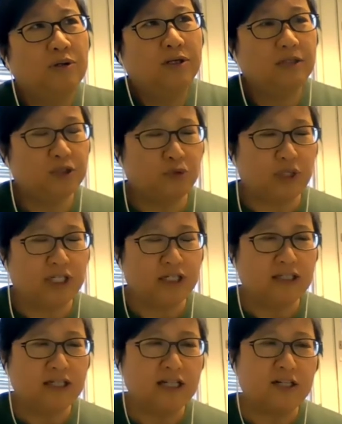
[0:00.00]

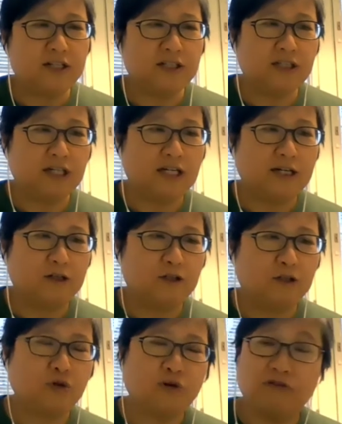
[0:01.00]
Sweden is
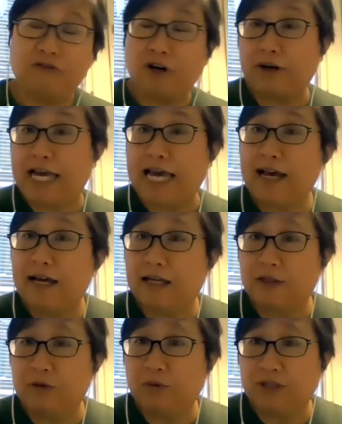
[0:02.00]
so far ahead
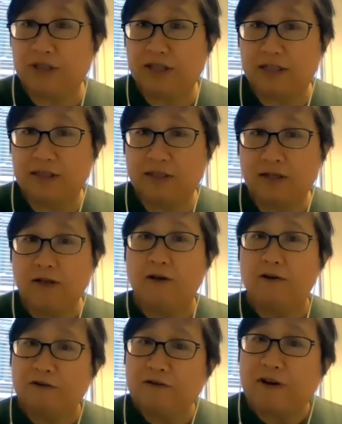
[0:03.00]
with its
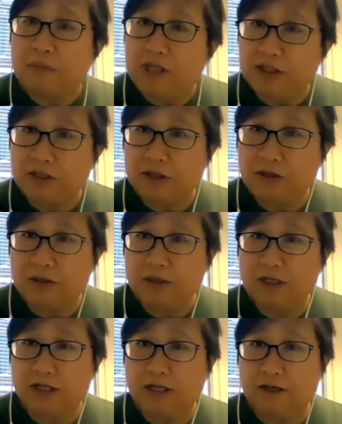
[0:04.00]
feminist
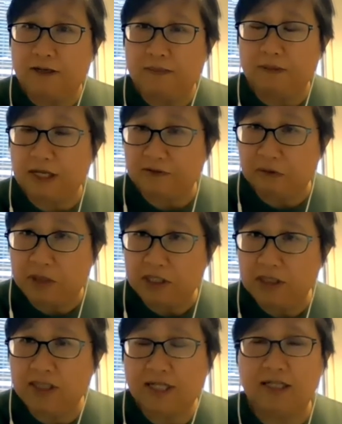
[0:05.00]

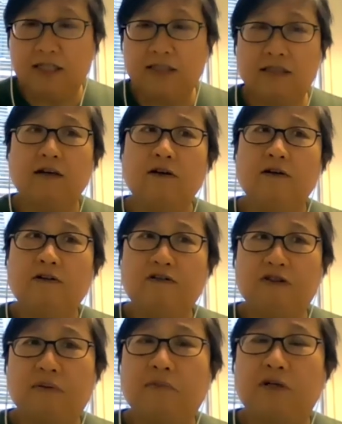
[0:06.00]
government and its
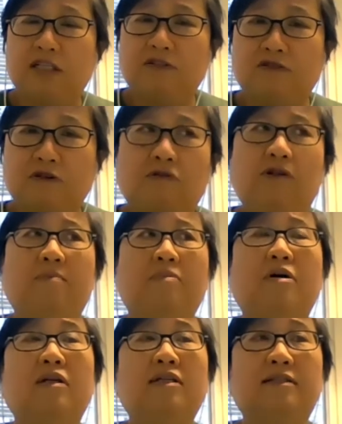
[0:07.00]
feminist foreign
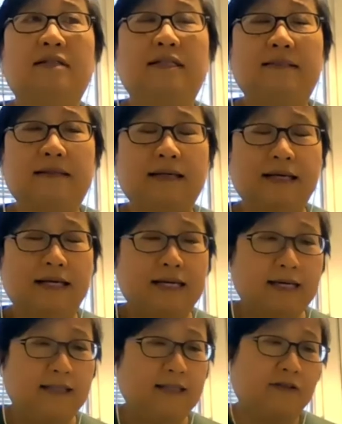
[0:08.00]
policies,
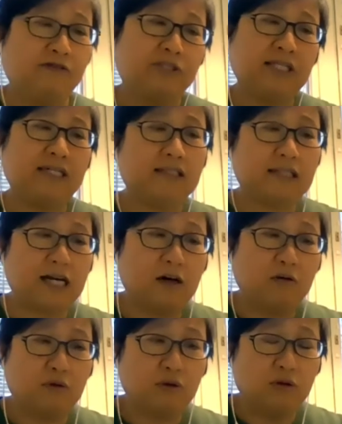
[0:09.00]
and they've set
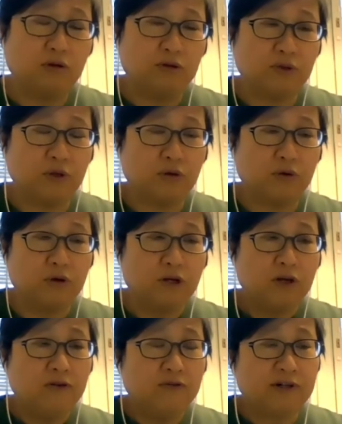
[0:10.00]
out also
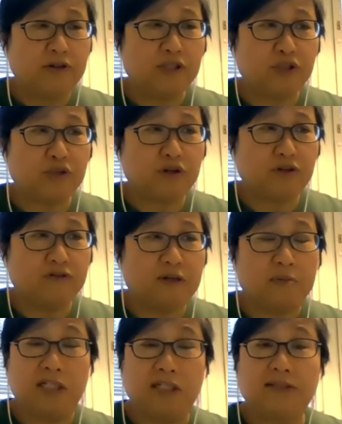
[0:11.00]
very strong
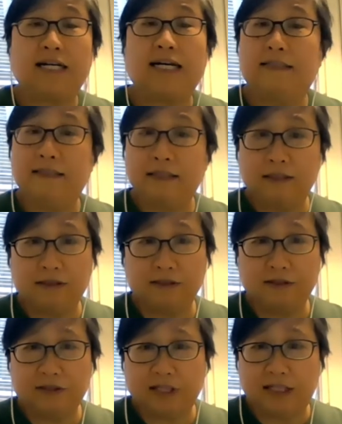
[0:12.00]
feminist
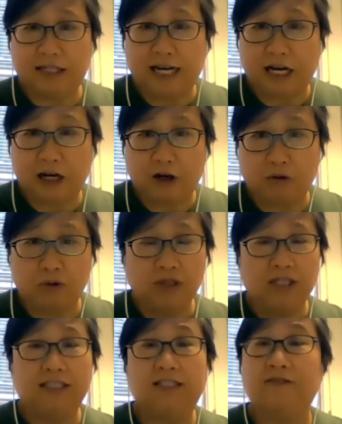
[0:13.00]
ideals in how
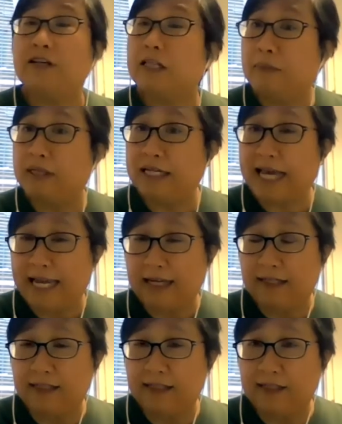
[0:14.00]
development aid
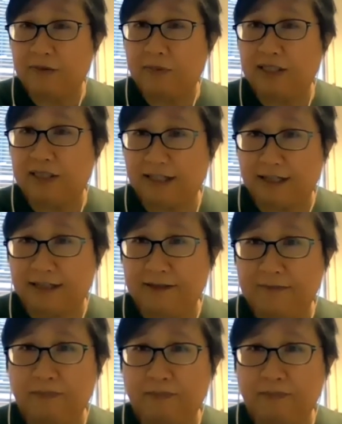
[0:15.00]
is being done.